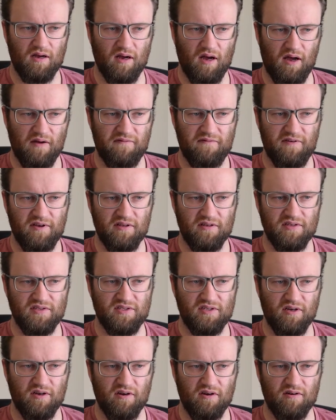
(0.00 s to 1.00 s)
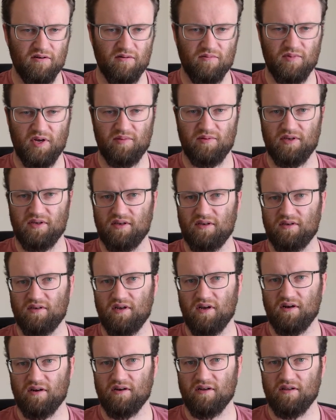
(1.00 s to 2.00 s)
I feel as though, or maybe
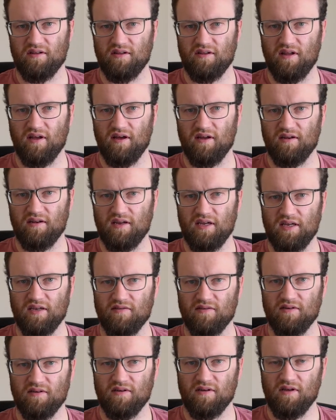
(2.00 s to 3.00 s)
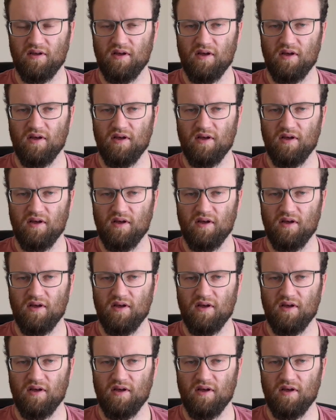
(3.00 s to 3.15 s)
younger than that even,